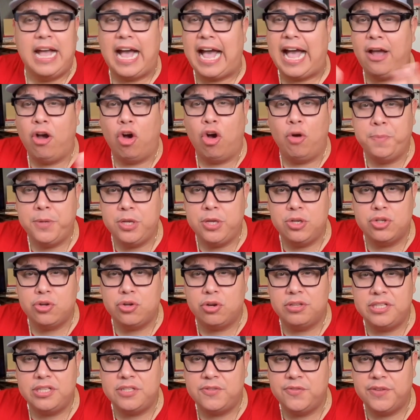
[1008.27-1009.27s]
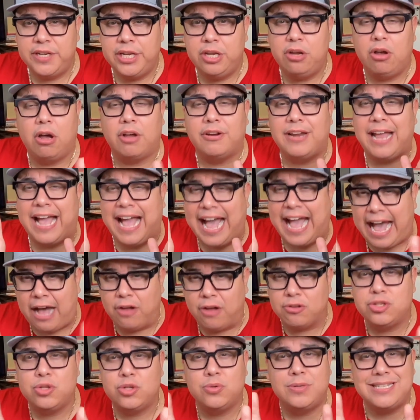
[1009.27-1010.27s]
I hope you enjoyed this video on how
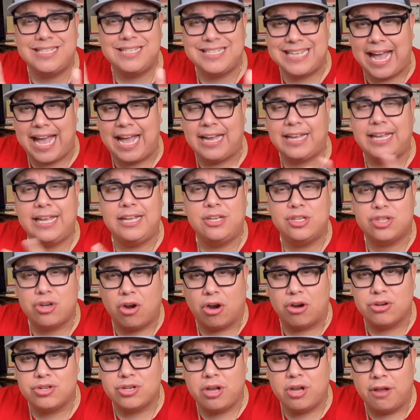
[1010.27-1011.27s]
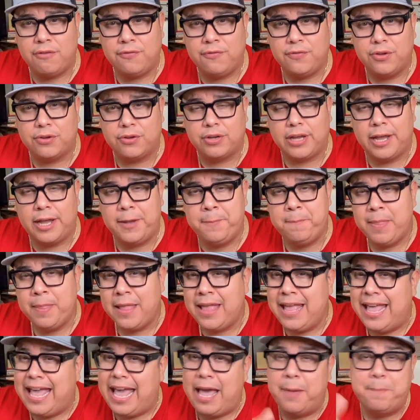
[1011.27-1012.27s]
to attack a charge-off, okay?
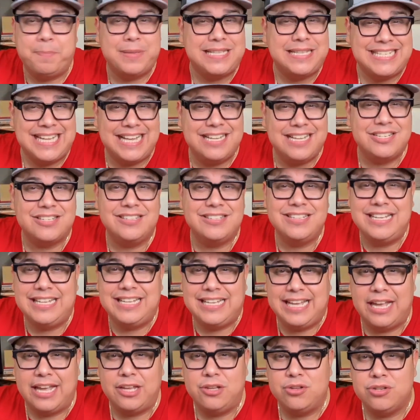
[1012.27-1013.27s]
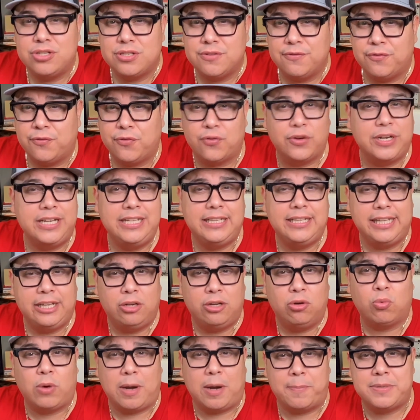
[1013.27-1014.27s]
And potentially get you some free
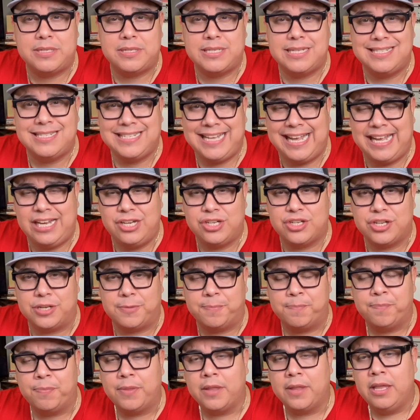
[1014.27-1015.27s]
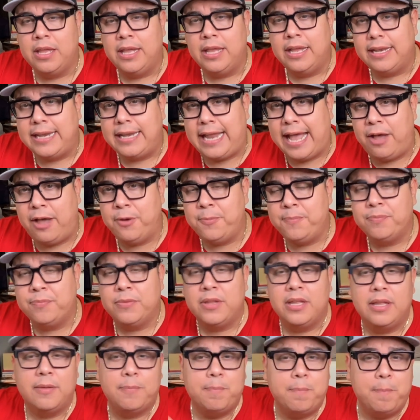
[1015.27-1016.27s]
legal representation. Now,
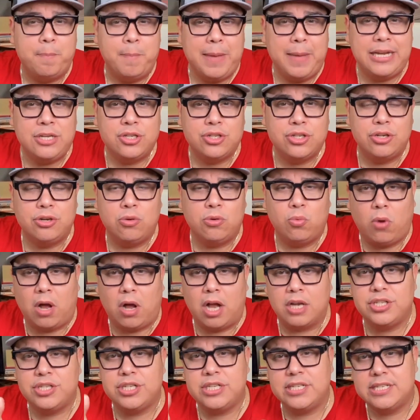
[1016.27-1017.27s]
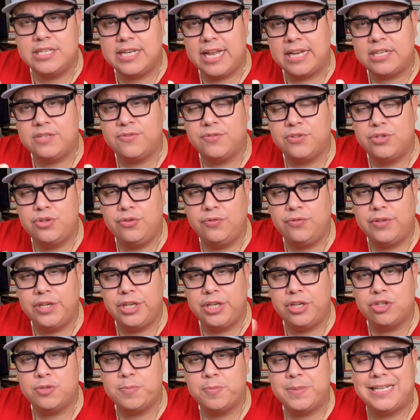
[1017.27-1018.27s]
make sure to watch these next two
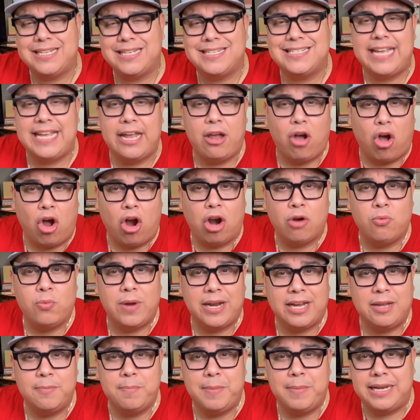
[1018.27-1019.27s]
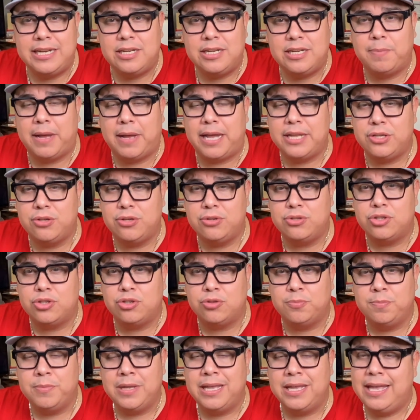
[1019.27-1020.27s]
videos because they are recommended by
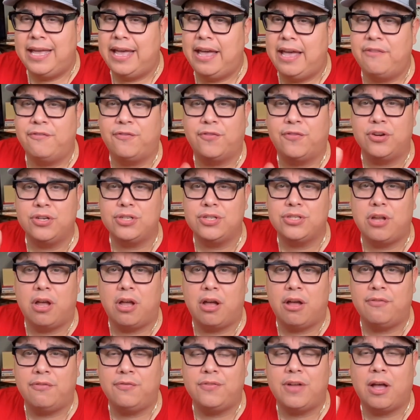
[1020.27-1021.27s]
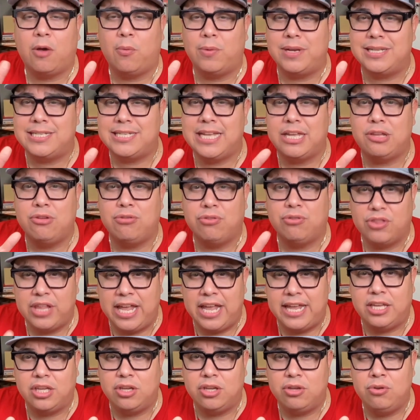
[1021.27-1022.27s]
YouTube. And first off, I want to tell you
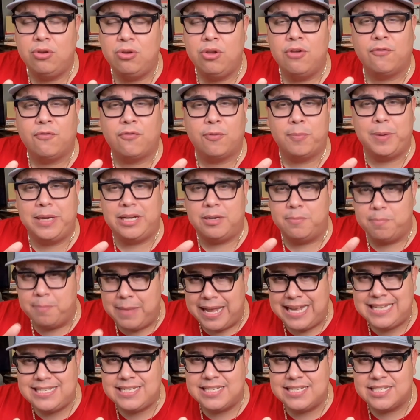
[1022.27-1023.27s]
thank you for being amazing